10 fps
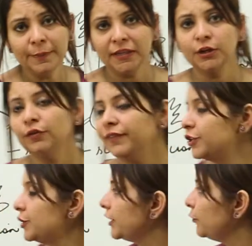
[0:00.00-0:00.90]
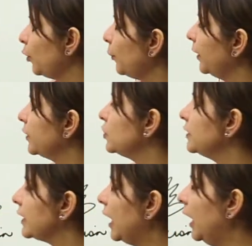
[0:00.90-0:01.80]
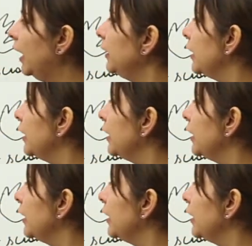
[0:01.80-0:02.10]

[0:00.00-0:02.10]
method of vegetative propagation are